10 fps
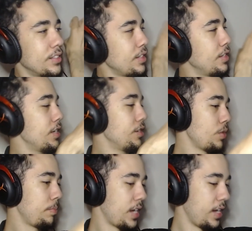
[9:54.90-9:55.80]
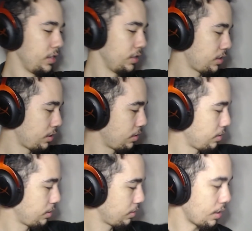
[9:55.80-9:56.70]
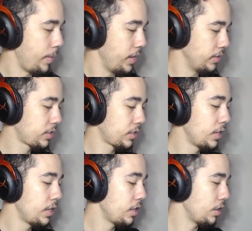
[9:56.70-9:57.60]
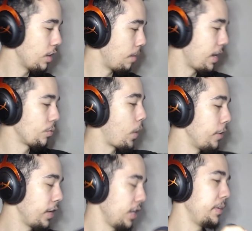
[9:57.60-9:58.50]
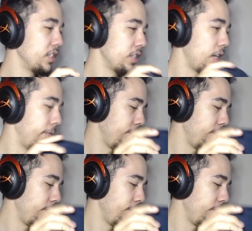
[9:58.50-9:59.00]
It says Riptide. It's a mess. I'm not wearing it because I've